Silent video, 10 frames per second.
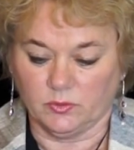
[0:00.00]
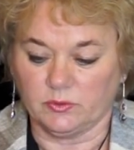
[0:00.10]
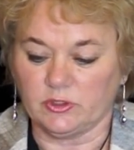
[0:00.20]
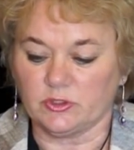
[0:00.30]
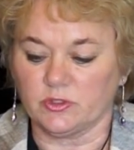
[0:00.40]

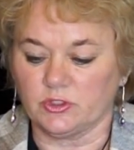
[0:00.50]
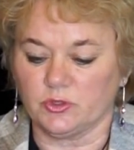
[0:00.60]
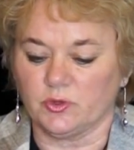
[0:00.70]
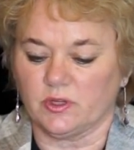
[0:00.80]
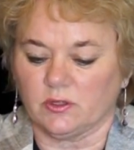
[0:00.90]
When we do the
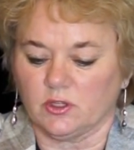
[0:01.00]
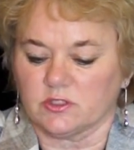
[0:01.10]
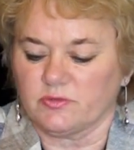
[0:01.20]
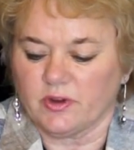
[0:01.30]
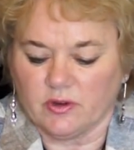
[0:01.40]
tuna, it
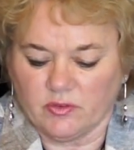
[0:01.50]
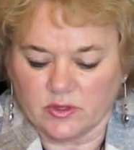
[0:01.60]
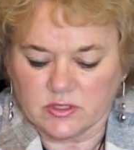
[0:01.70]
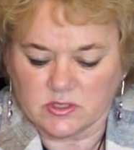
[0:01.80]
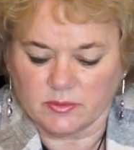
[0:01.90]
looks very,
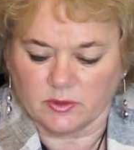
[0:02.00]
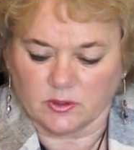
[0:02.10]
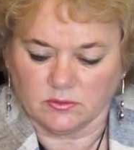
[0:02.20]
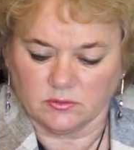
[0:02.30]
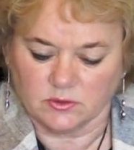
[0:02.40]
very
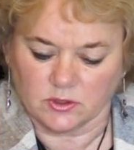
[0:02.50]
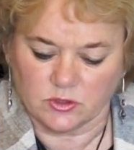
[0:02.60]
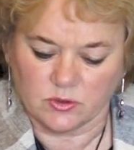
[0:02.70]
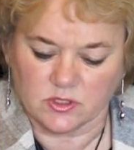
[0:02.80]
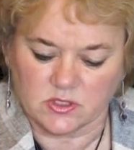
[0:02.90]
similar. We
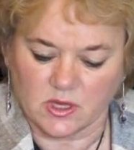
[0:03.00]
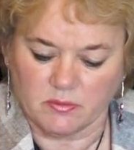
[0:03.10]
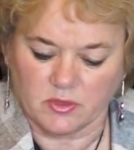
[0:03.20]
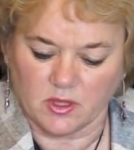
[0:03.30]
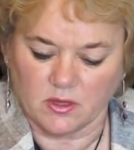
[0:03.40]
do the same
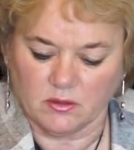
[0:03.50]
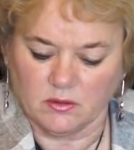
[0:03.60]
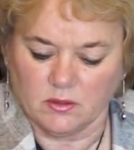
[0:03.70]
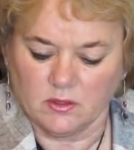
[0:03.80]
thing.